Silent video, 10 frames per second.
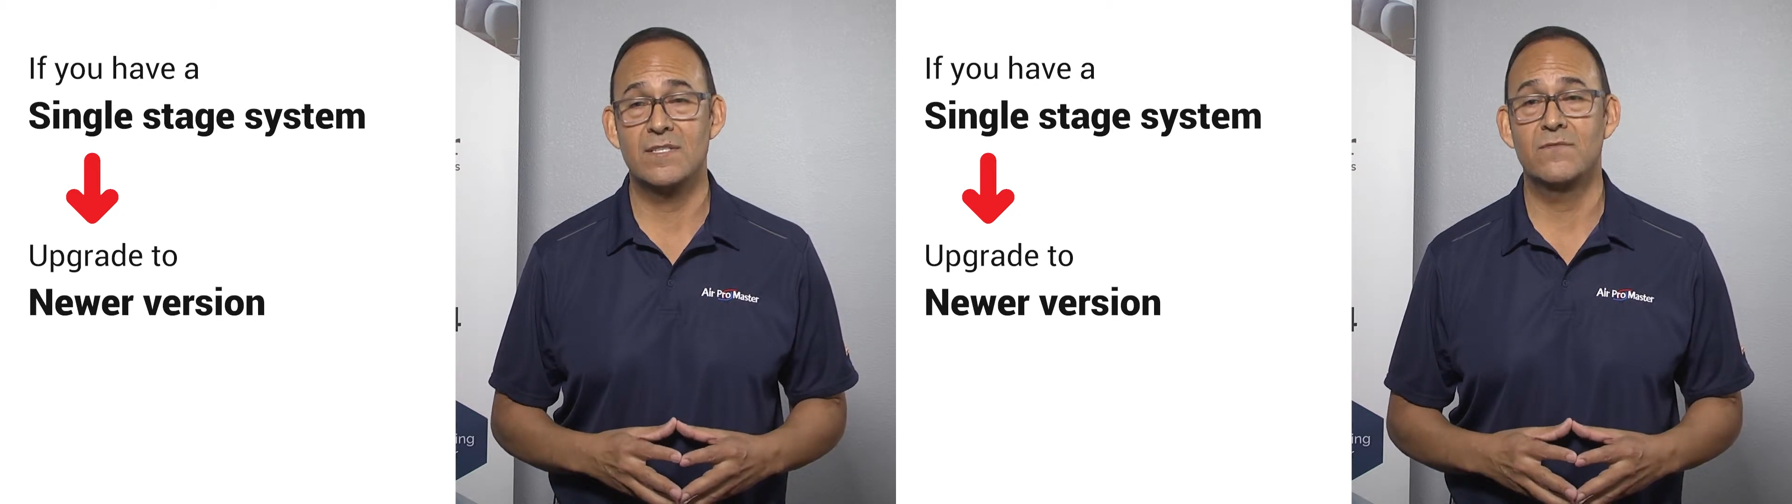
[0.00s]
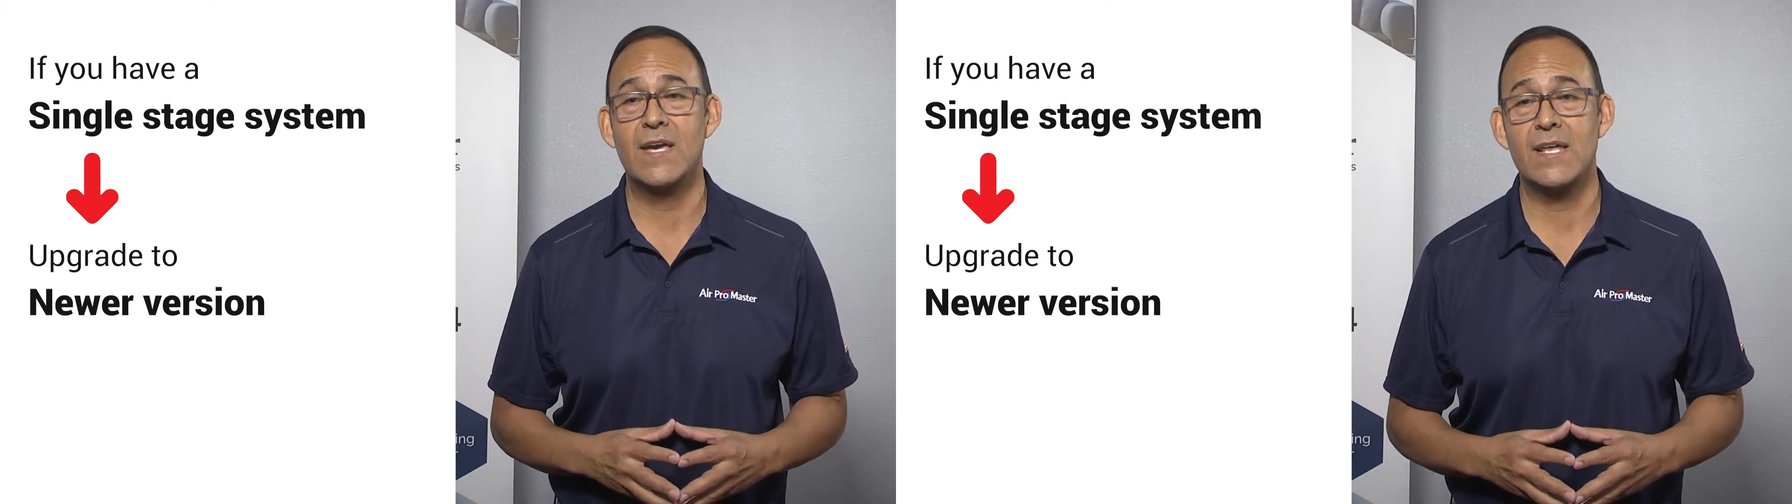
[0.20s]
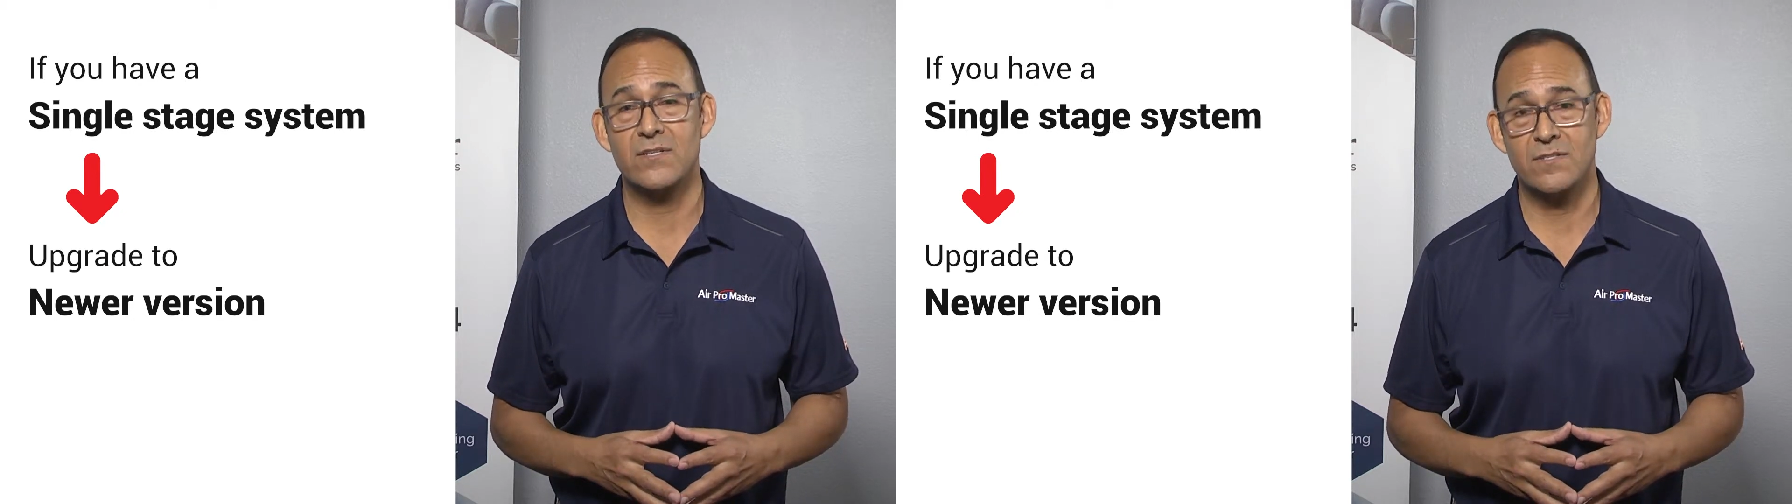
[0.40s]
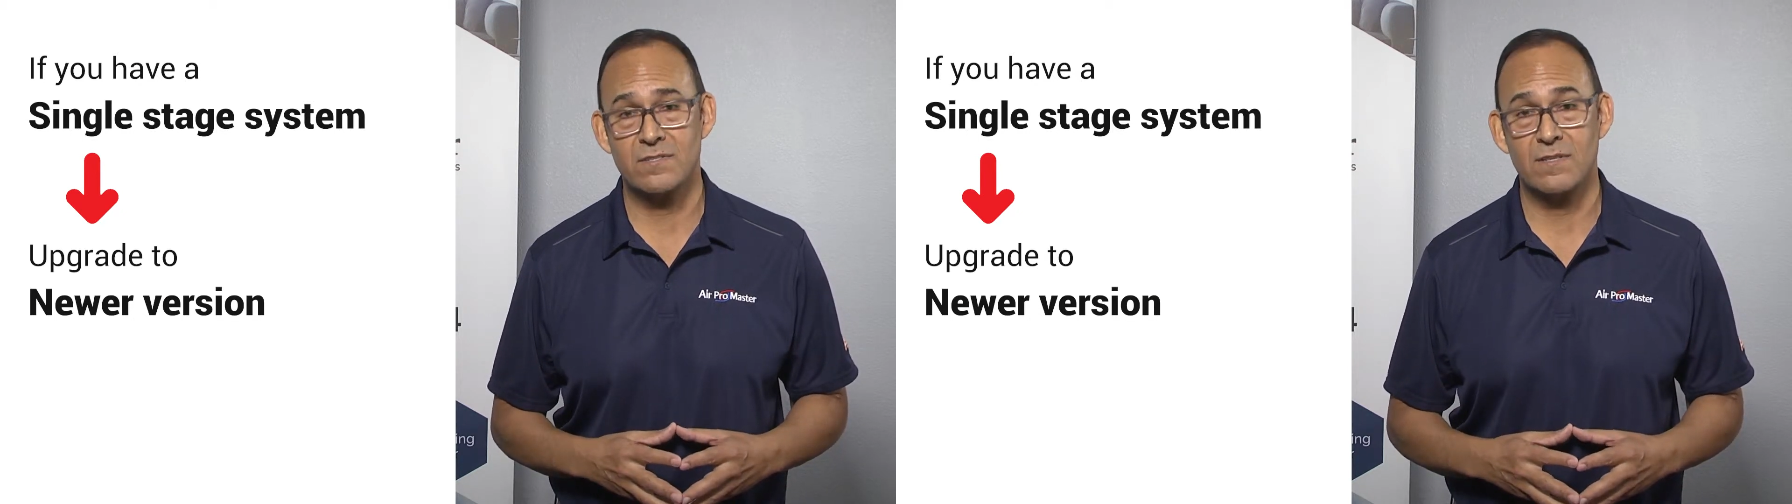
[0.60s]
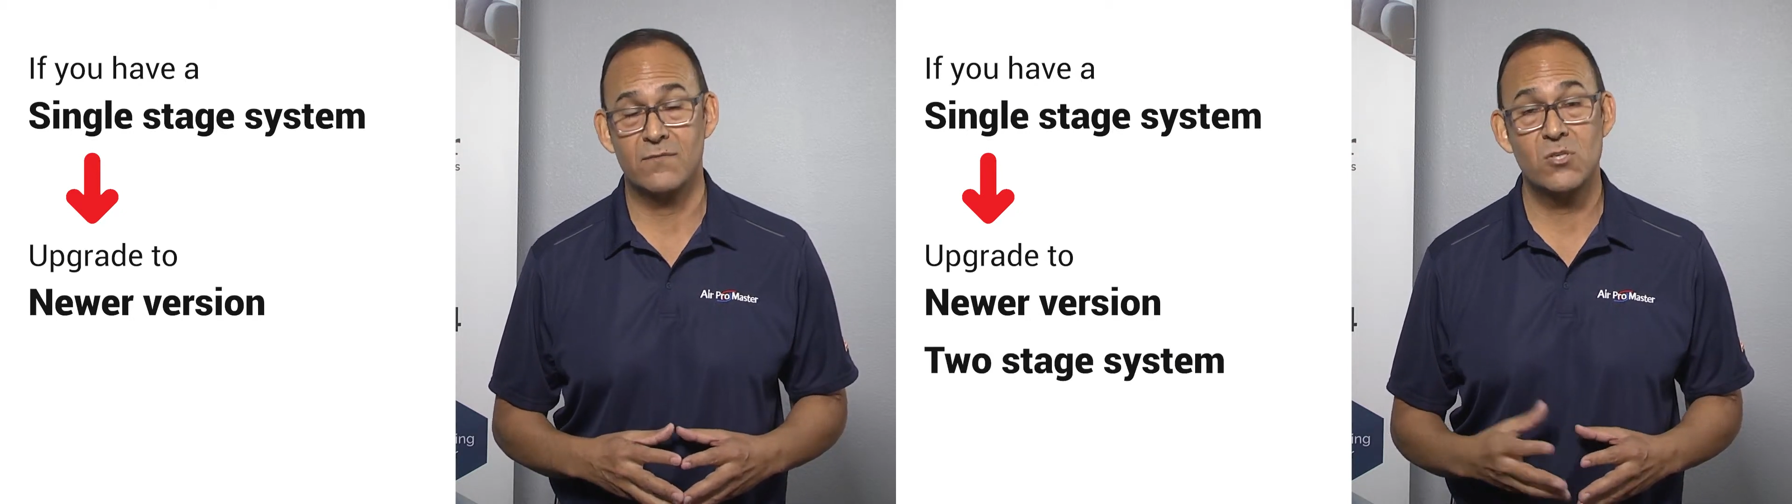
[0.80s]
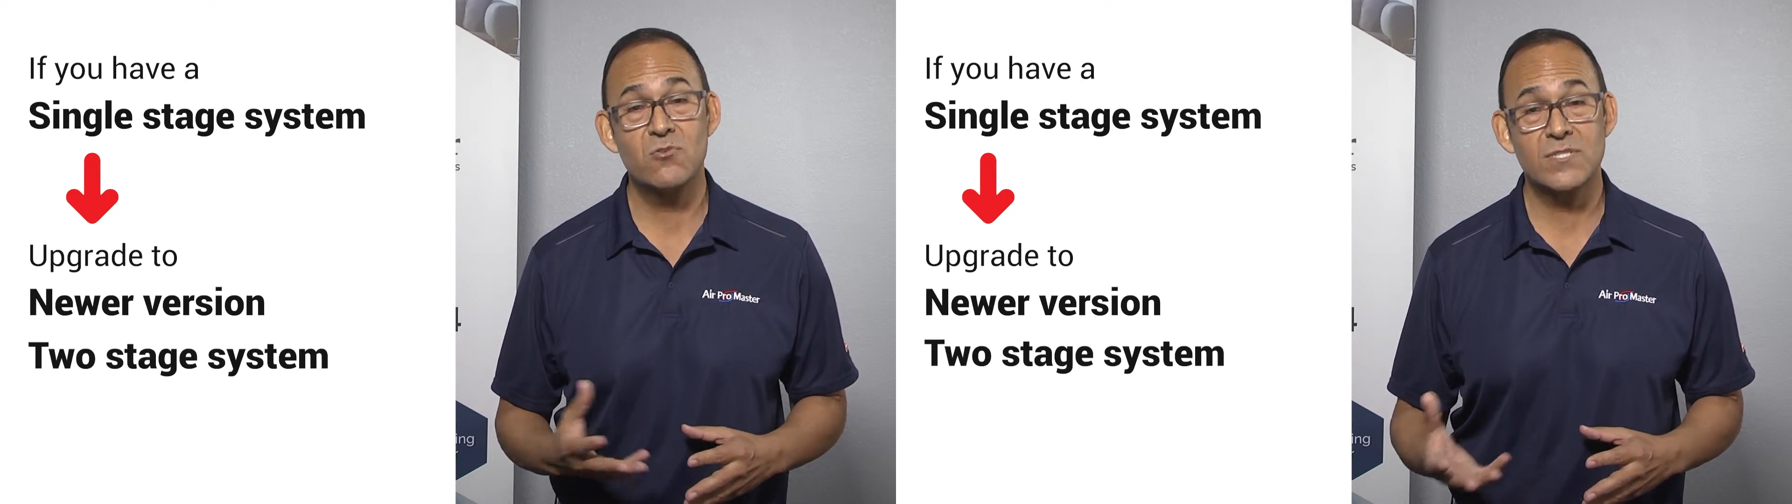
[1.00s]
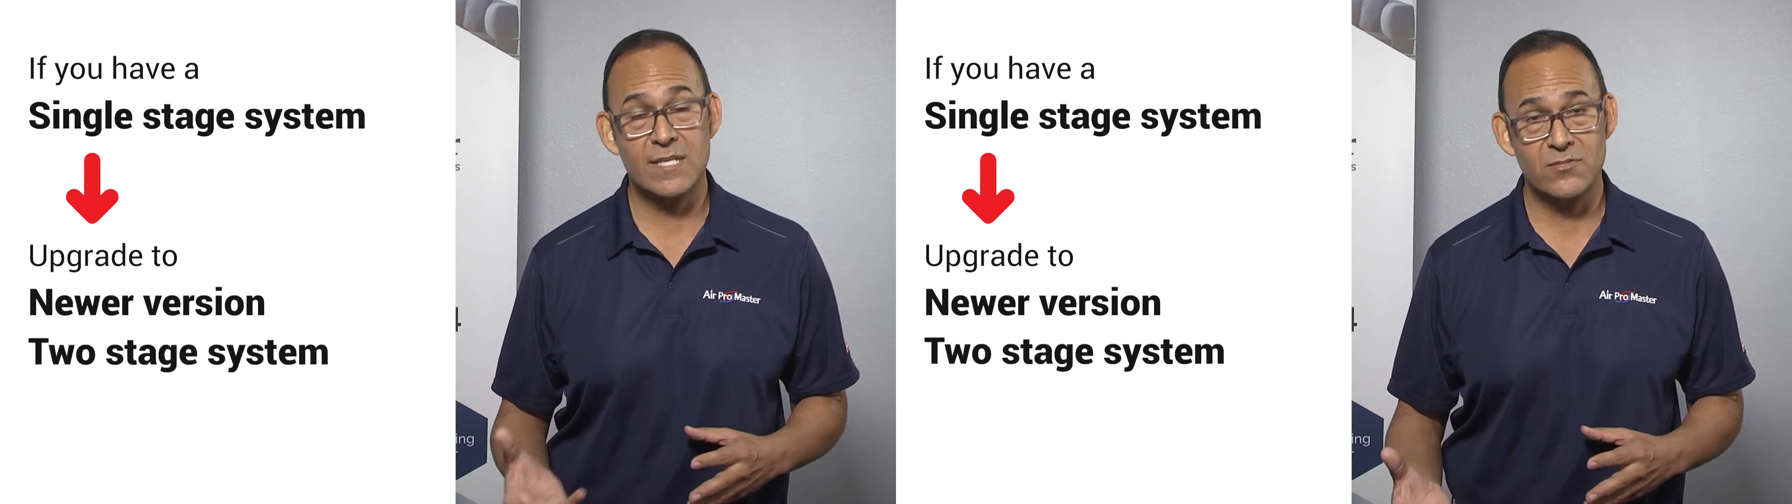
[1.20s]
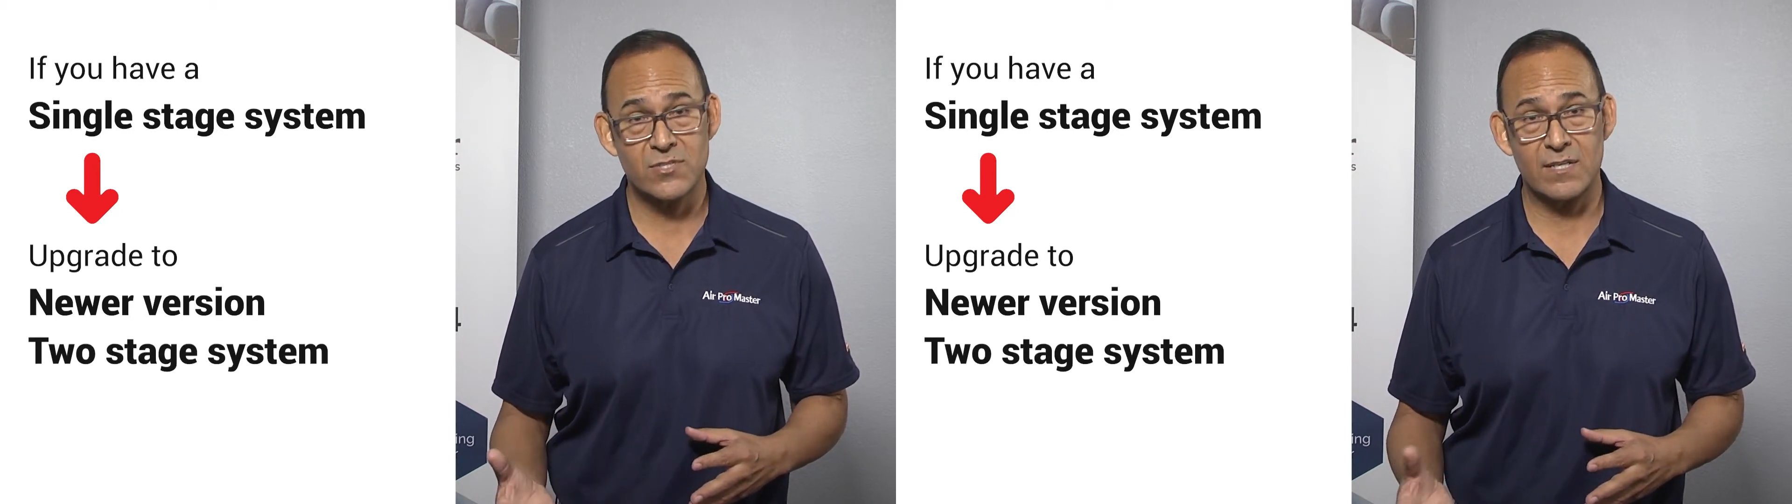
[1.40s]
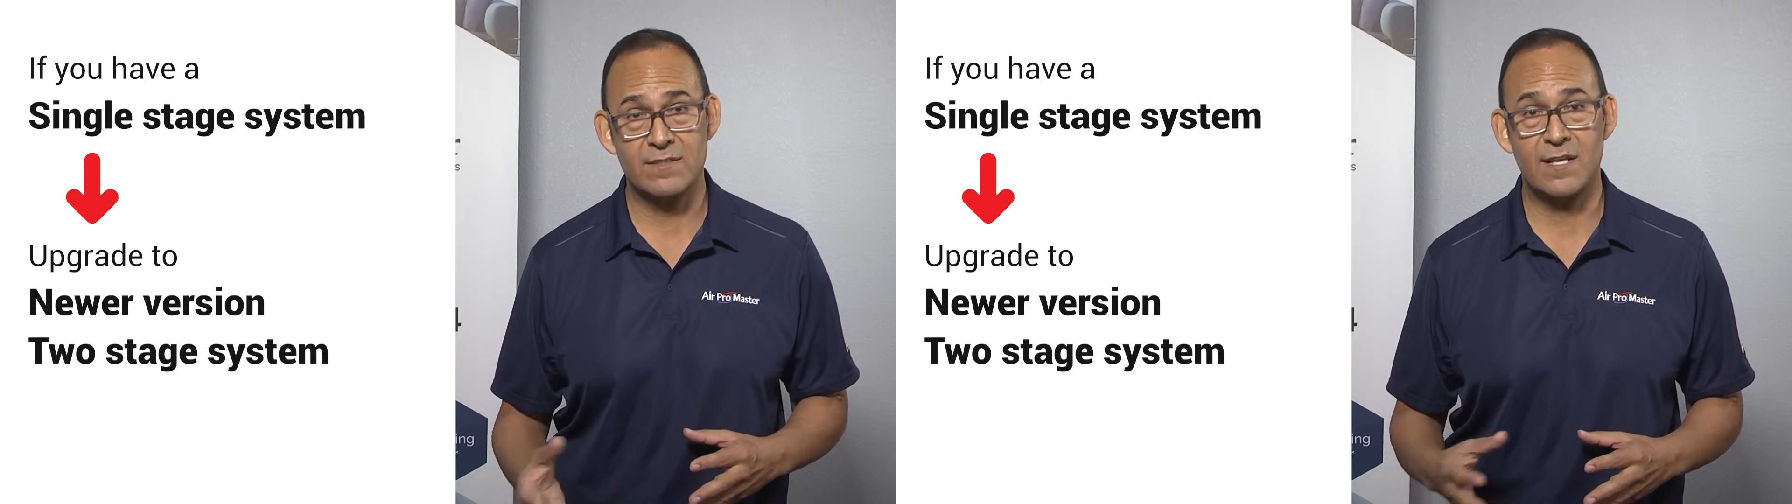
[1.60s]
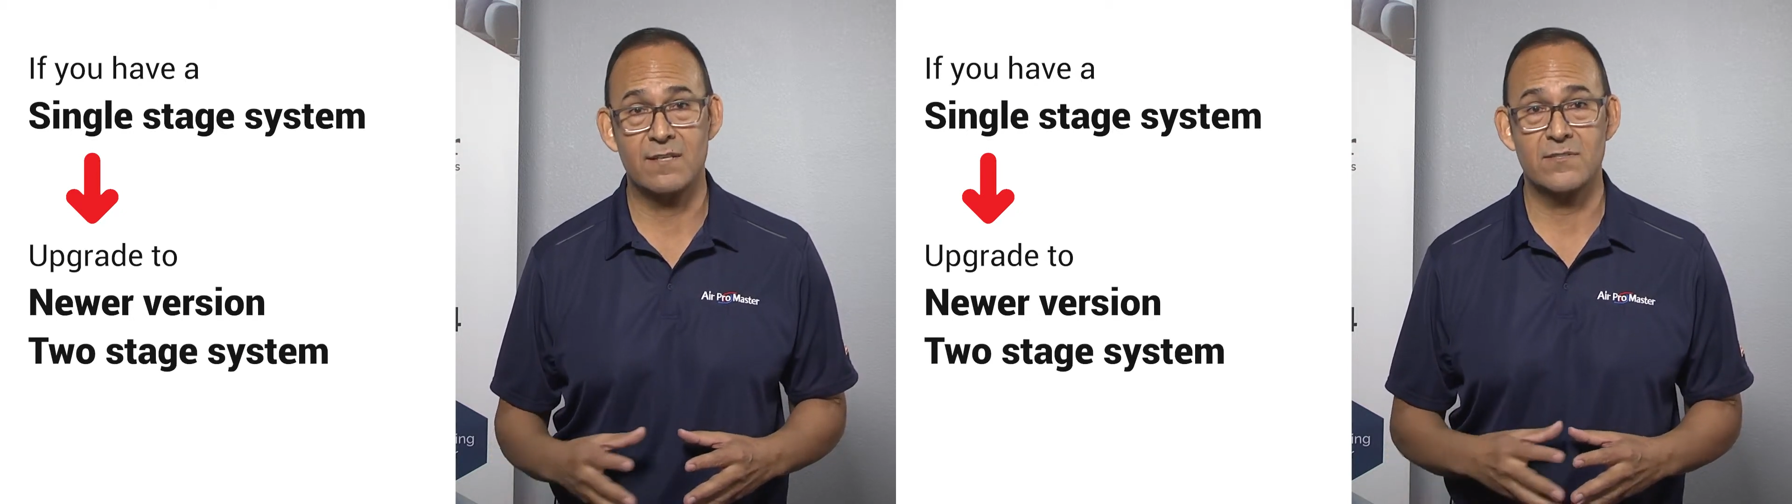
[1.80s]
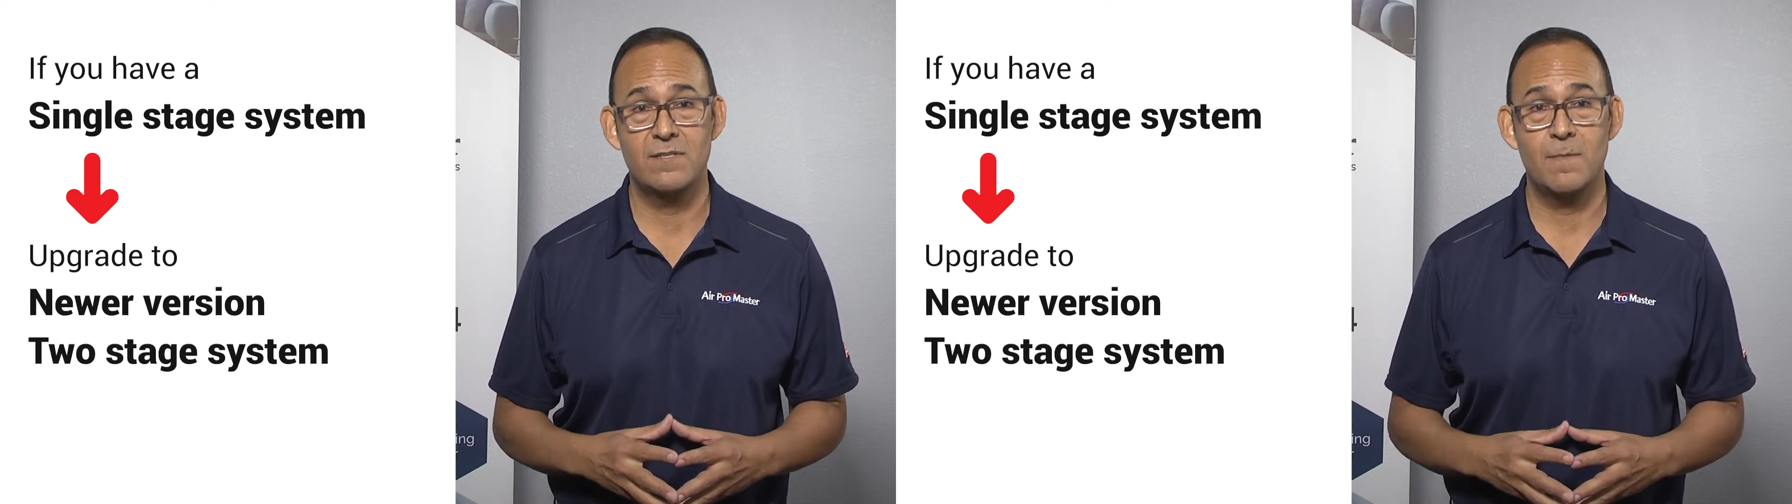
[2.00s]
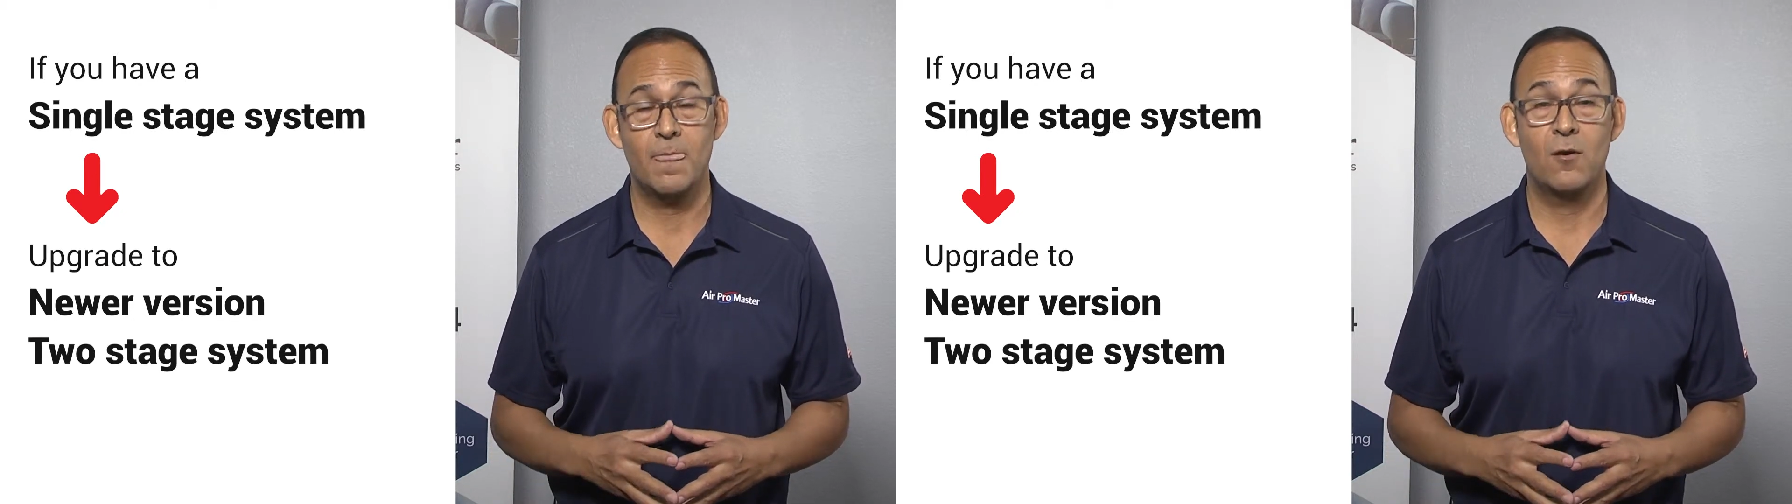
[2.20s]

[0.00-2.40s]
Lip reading: advantages of two-stage technology